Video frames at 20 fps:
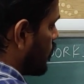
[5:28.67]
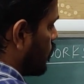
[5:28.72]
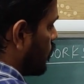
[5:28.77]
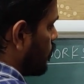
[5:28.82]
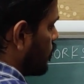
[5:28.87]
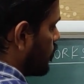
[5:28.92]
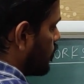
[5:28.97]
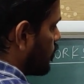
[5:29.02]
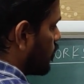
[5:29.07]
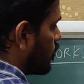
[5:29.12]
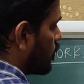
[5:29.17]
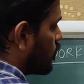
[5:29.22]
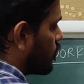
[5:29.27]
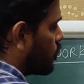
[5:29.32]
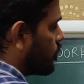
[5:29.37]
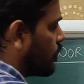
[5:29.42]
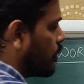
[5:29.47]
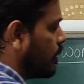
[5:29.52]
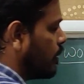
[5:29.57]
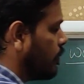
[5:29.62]
2,
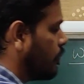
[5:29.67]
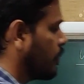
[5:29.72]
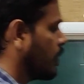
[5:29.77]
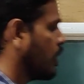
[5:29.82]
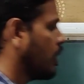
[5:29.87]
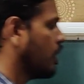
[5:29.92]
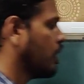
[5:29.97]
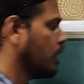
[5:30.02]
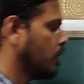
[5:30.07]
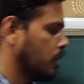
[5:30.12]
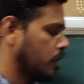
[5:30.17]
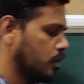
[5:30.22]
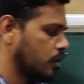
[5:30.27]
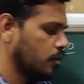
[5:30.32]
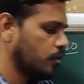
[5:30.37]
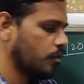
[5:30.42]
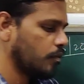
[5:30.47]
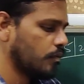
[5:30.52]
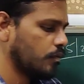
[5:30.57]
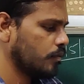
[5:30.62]
3.
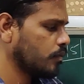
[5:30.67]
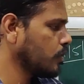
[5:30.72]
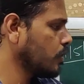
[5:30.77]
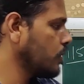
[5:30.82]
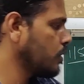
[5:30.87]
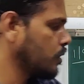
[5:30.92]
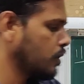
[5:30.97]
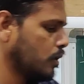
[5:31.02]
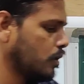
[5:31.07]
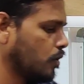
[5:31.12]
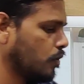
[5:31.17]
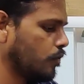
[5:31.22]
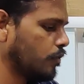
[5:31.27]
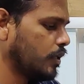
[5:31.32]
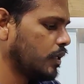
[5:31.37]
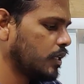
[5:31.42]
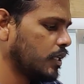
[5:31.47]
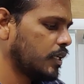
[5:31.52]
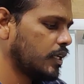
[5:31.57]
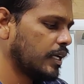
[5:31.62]
Now
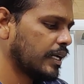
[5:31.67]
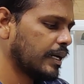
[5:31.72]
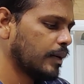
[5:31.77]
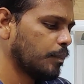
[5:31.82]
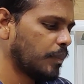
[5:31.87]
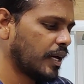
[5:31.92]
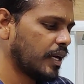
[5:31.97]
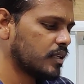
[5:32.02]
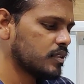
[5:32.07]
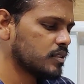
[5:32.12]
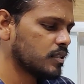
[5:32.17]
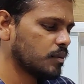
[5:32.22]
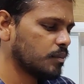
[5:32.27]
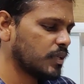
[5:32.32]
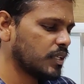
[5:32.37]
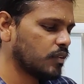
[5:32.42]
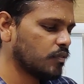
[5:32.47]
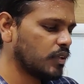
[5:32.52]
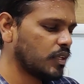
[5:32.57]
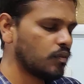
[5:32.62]
we need a
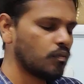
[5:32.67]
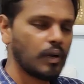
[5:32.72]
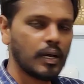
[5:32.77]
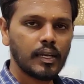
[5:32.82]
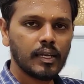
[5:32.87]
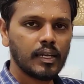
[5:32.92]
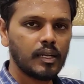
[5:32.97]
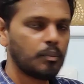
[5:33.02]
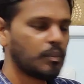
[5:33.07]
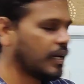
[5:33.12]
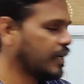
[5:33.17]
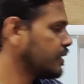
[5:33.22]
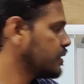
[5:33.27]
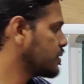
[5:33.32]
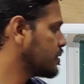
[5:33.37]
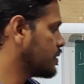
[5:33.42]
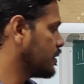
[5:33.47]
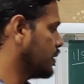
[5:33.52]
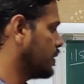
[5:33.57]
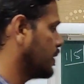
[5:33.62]
comparison between 1 and
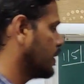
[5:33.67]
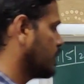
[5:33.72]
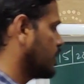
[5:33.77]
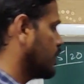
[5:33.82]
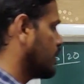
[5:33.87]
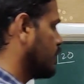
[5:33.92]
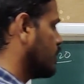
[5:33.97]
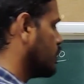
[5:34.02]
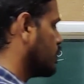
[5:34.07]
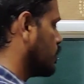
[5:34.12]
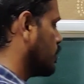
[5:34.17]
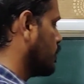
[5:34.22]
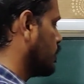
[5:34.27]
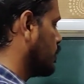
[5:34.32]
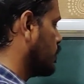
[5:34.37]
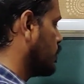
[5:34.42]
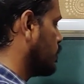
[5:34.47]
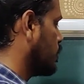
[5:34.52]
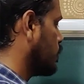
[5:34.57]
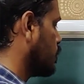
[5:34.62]
minus 3.
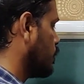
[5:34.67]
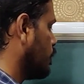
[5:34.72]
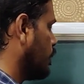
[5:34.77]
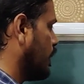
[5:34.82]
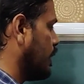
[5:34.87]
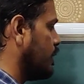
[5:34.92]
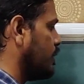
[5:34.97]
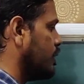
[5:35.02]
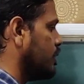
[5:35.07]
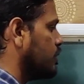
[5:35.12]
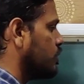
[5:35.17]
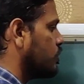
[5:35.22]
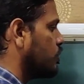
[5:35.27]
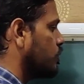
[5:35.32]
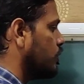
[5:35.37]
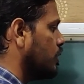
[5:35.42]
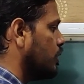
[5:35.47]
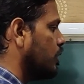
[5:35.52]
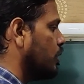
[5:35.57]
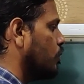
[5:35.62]
So minus
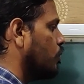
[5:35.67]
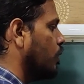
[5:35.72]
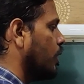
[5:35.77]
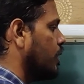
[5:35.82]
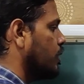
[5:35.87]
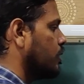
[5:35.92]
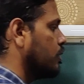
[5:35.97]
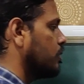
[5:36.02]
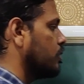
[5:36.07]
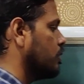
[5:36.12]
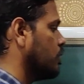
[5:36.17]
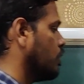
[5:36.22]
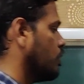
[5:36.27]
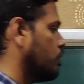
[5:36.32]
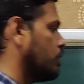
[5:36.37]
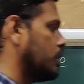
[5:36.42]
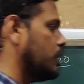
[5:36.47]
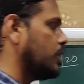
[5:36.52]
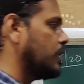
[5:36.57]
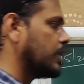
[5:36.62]
3, 1.
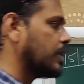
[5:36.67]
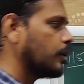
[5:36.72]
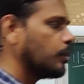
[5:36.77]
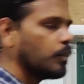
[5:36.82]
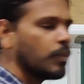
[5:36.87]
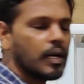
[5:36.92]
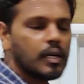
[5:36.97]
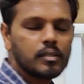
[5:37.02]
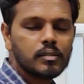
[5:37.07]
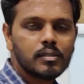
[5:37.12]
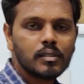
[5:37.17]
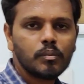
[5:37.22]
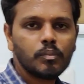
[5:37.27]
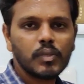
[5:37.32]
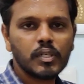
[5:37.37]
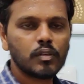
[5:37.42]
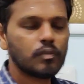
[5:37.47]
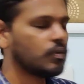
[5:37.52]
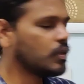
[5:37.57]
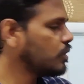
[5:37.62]
We need a
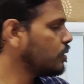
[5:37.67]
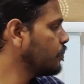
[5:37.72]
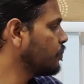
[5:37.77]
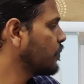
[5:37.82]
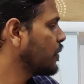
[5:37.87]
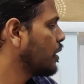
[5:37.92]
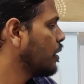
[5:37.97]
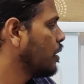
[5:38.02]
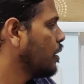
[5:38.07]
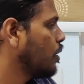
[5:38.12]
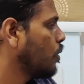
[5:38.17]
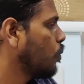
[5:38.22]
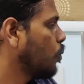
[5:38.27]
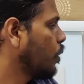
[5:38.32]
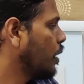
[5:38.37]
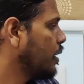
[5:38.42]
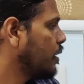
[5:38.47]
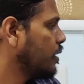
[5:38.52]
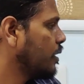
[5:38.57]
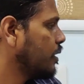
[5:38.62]
comparison between
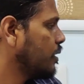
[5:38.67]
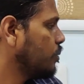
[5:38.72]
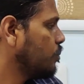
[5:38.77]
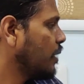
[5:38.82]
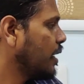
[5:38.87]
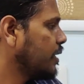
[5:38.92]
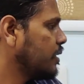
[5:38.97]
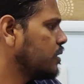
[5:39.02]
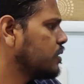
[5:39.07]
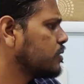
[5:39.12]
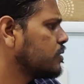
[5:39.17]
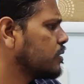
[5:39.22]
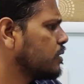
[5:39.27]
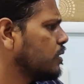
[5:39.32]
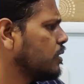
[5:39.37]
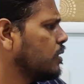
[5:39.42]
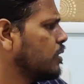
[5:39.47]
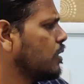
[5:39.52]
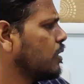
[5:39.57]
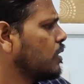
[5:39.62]
1 and minus
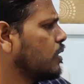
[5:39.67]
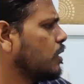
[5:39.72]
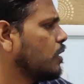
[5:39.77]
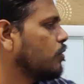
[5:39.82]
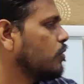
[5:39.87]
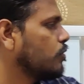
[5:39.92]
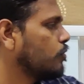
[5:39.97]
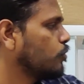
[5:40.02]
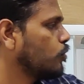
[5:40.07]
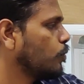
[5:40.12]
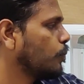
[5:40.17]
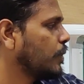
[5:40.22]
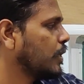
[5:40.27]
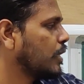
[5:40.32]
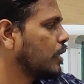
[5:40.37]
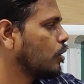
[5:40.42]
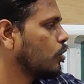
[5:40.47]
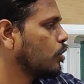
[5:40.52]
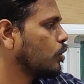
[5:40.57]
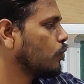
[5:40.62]
3. Now if you
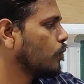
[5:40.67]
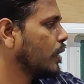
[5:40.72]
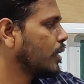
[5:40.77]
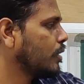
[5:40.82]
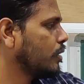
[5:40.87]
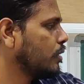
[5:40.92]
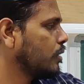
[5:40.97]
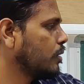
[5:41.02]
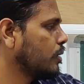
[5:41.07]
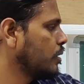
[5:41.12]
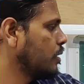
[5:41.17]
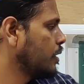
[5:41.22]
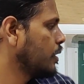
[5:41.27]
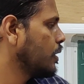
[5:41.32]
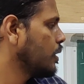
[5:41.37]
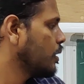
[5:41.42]
pick out 1,